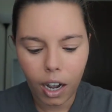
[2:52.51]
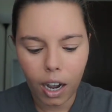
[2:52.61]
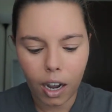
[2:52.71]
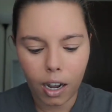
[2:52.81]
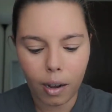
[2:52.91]

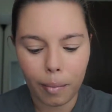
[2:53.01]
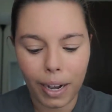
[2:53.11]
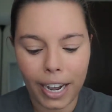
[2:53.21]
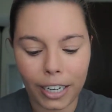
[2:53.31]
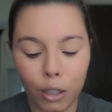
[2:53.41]

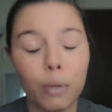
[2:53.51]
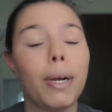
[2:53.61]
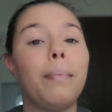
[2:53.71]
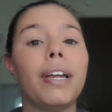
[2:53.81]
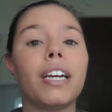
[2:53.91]
I grew
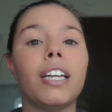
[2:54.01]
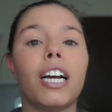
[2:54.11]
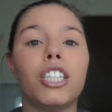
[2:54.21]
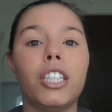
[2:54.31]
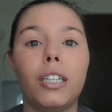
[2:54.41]
my pin
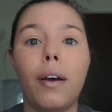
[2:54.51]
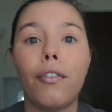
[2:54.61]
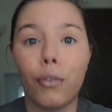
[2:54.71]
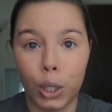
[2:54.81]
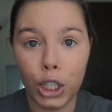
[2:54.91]
collection
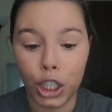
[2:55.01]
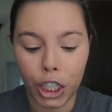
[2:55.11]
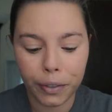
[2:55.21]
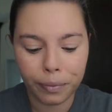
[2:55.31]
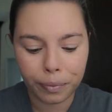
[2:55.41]
for
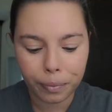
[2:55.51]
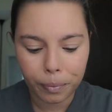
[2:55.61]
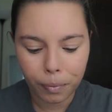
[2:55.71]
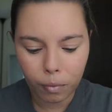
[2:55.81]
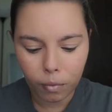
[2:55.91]
sure.
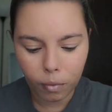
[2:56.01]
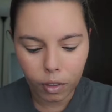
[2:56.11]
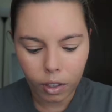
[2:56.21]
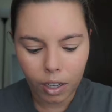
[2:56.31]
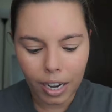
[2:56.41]

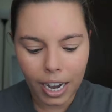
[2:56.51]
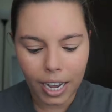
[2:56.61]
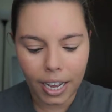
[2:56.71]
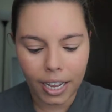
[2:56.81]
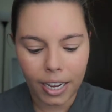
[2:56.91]

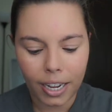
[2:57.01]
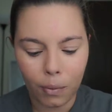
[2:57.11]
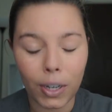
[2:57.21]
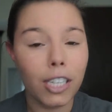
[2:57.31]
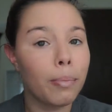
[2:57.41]
I
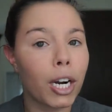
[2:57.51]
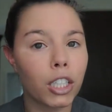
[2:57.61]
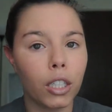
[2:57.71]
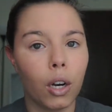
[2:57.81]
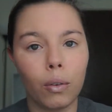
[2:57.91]
went to the parks
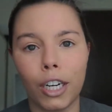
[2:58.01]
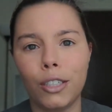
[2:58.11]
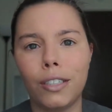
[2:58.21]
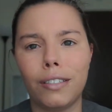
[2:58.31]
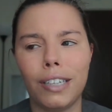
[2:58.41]
alone. I
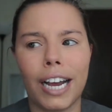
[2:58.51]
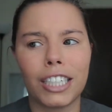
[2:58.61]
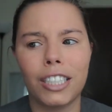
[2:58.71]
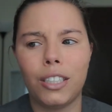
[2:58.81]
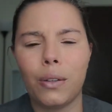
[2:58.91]

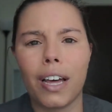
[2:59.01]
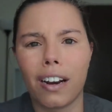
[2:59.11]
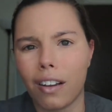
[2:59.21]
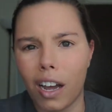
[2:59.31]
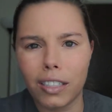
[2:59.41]
actually do that
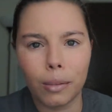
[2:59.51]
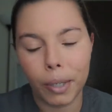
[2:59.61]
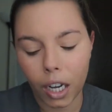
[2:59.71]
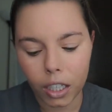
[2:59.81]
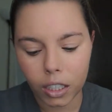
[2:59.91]
a lot, to
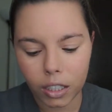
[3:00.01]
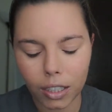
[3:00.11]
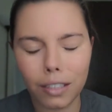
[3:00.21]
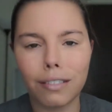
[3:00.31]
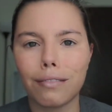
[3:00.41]
be honest.
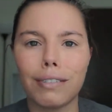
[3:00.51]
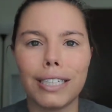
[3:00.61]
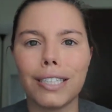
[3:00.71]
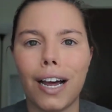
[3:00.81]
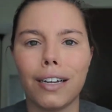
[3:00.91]

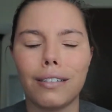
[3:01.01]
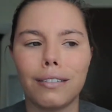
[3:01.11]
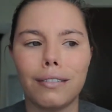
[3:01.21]
It's not